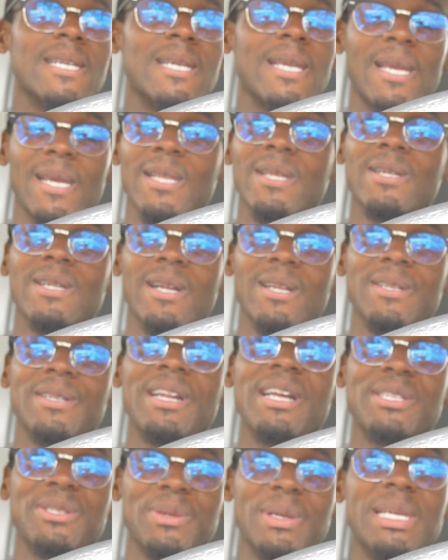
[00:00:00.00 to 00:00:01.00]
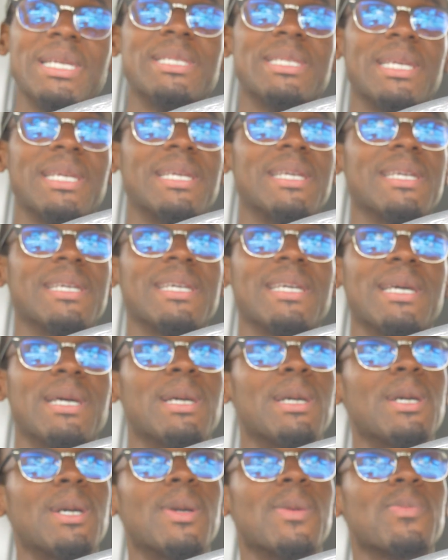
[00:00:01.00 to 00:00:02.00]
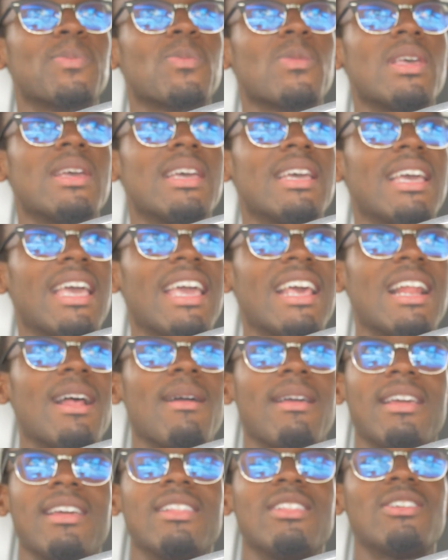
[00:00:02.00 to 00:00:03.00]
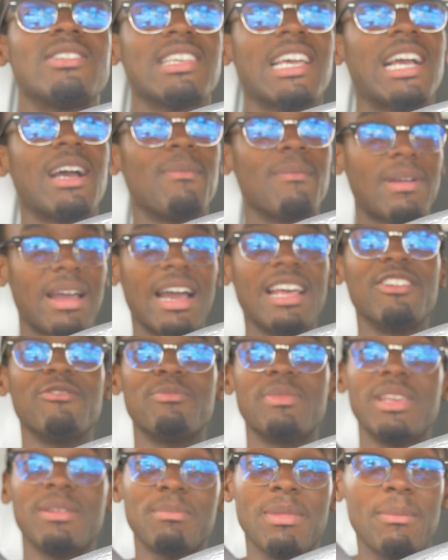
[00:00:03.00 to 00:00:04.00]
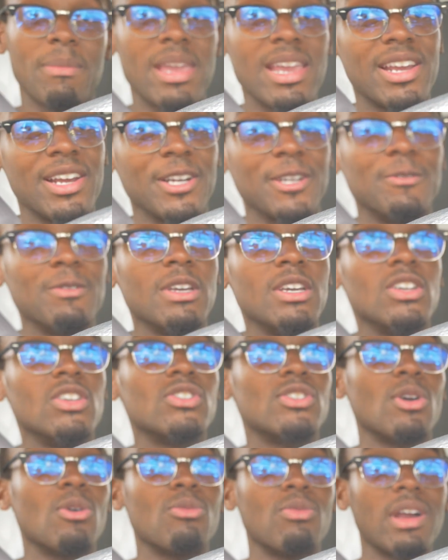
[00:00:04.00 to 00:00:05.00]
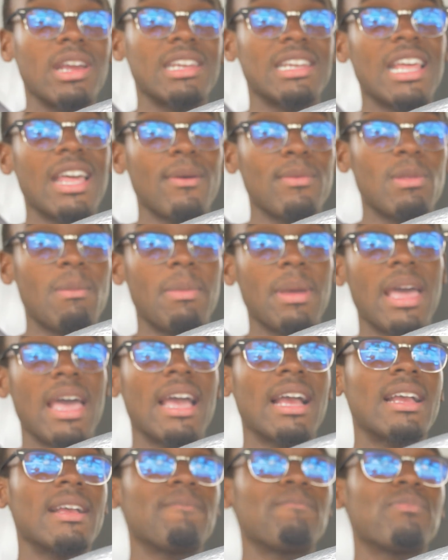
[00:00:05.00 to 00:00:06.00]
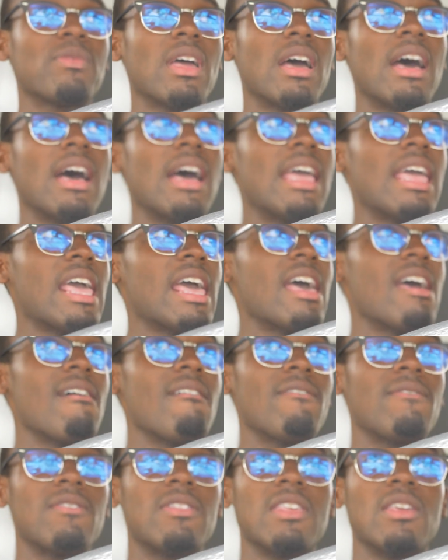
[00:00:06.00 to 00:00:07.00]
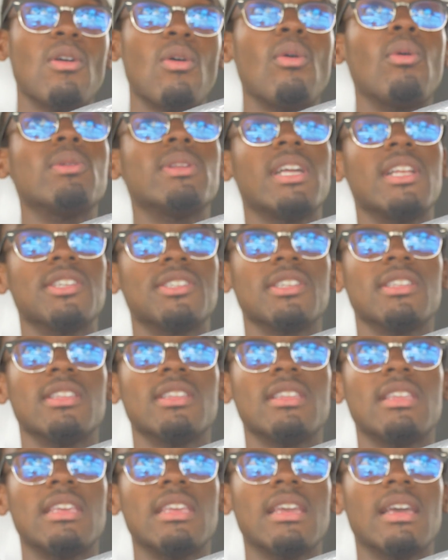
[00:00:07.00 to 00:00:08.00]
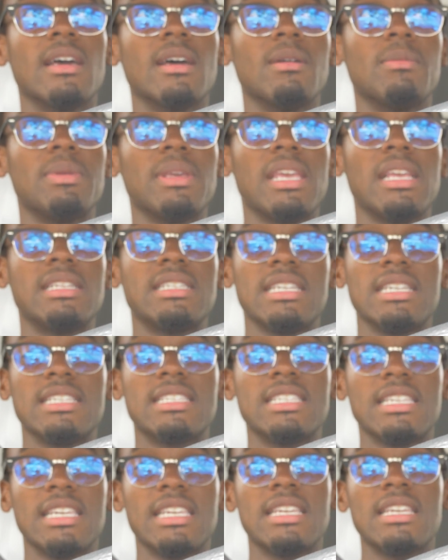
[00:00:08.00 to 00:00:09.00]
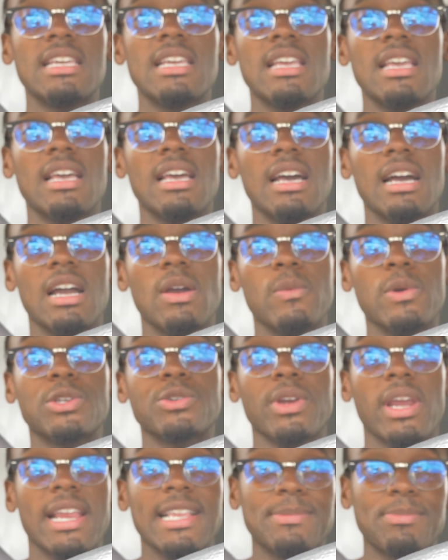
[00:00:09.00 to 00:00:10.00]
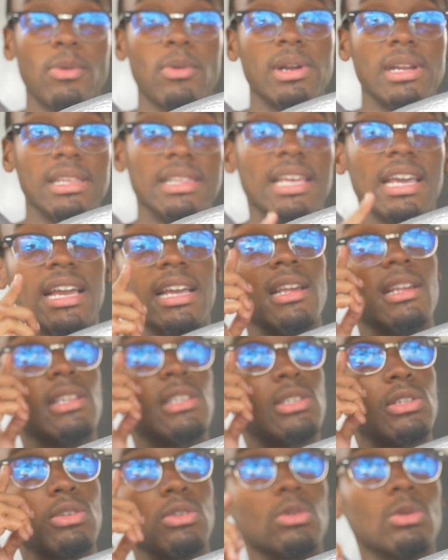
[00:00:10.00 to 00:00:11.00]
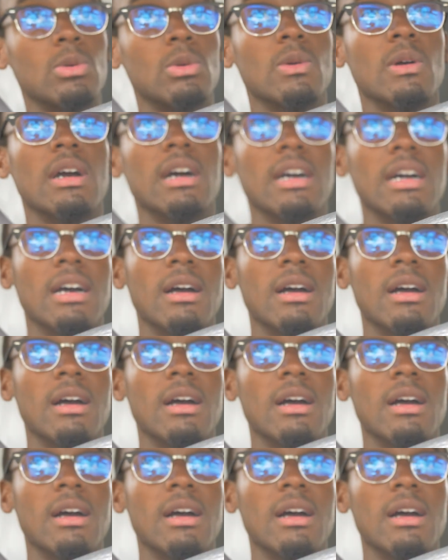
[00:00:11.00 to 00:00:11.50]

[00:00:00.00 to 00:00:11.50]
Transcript: yeah, they're not so easy. It looks like I'm kind of meeting my maker. So right now in the back I have the old engine, the B18C. We're transporting that to